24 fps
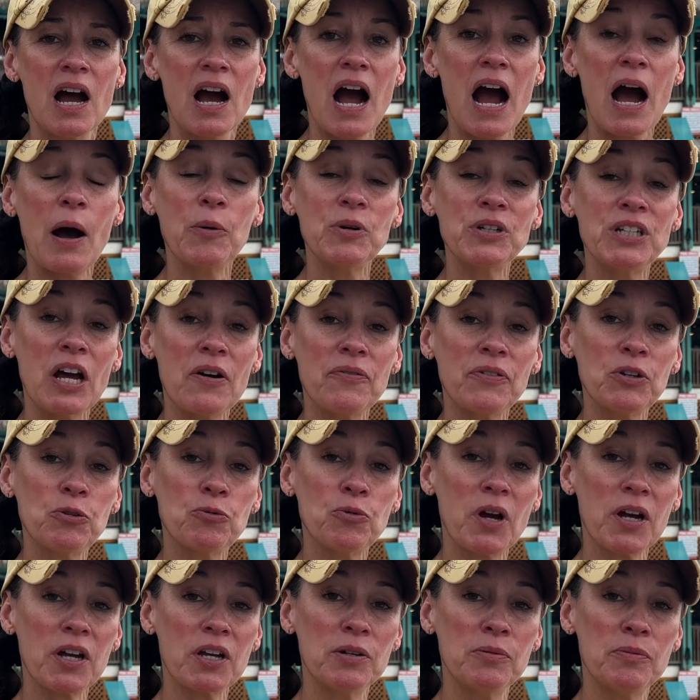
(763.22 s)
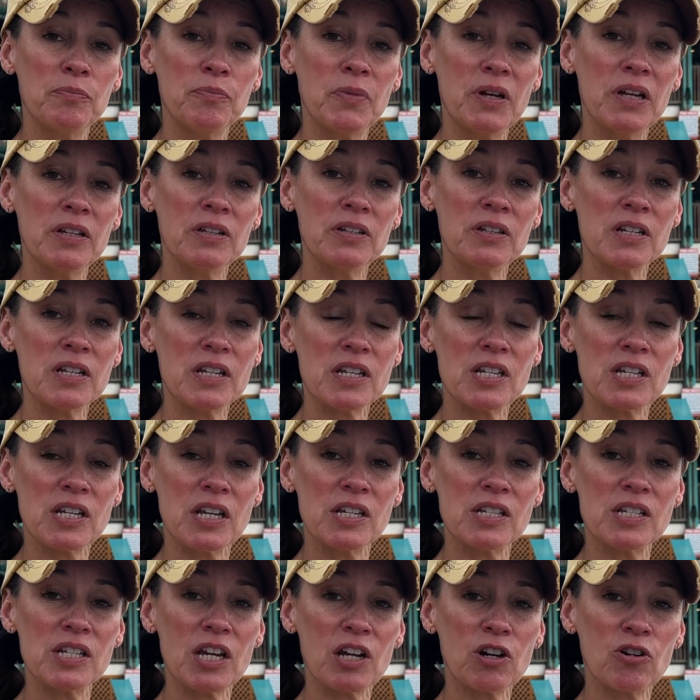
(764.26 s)
I would definitely recommend
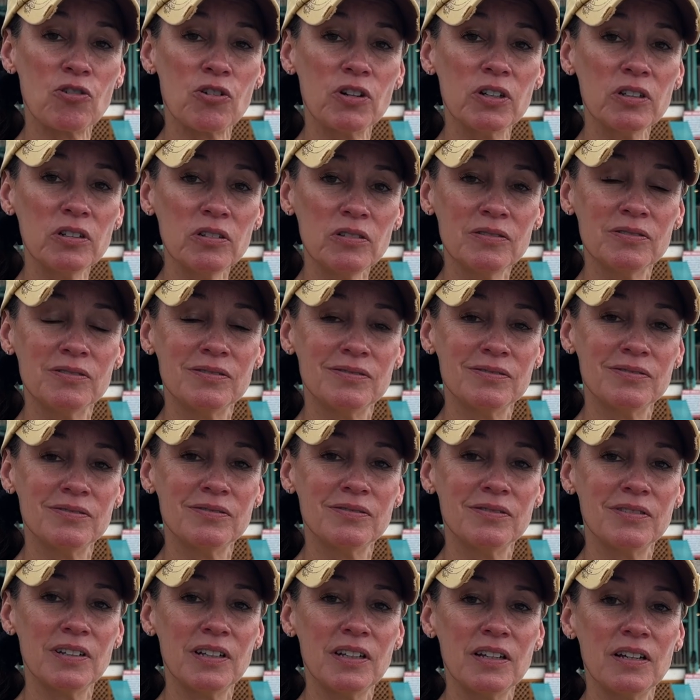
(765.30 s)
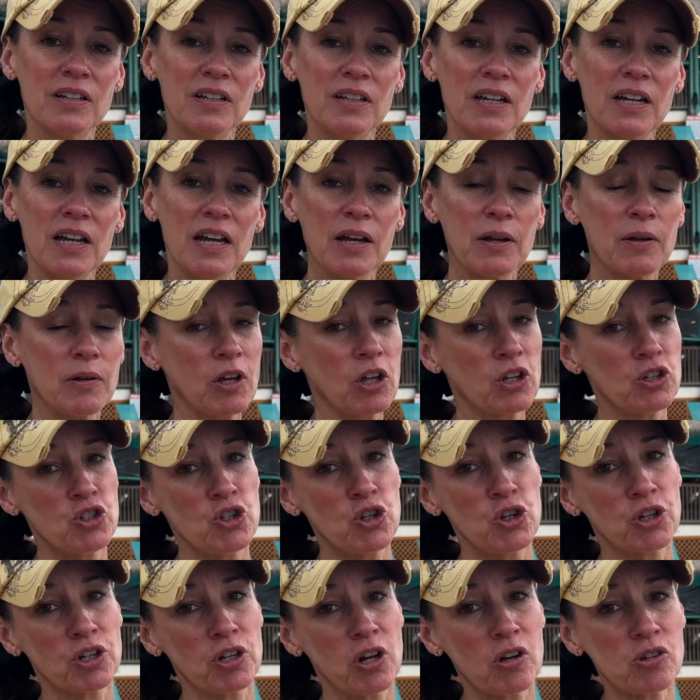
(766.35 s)
Sunset Grill because
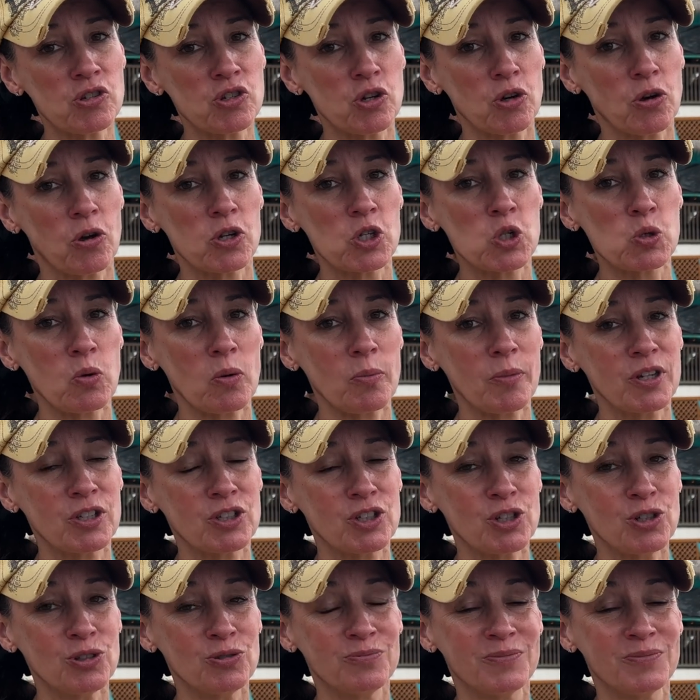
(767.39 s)
you can also go swimming too.